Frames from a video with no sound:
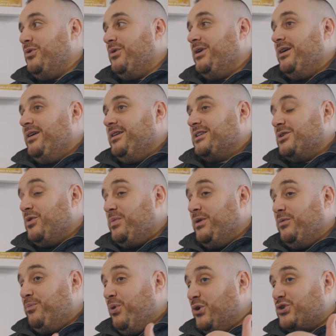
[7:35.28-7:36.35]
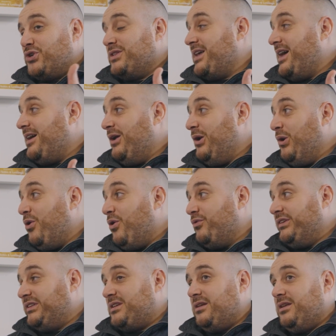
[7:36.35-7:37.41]
more. So we've been pushing that a lot
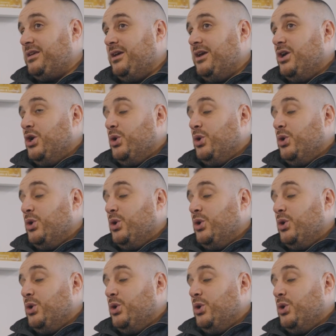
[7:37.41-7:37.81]
recently.